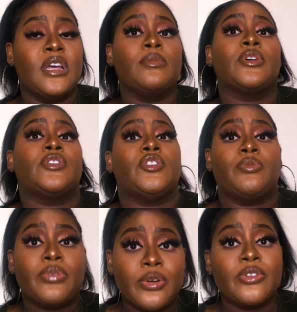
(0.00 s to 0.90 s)
because
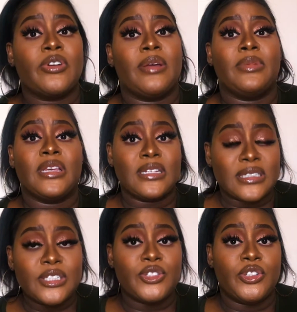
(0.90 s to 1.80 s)
you're programming
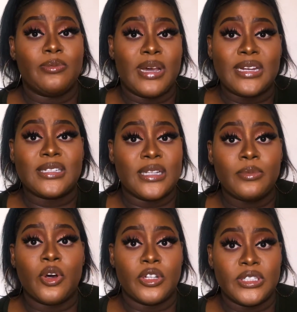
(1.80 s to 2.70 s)
it into your mind
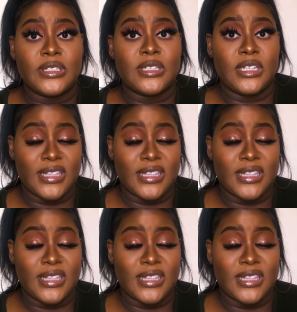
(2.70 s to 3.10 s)
subconsciously.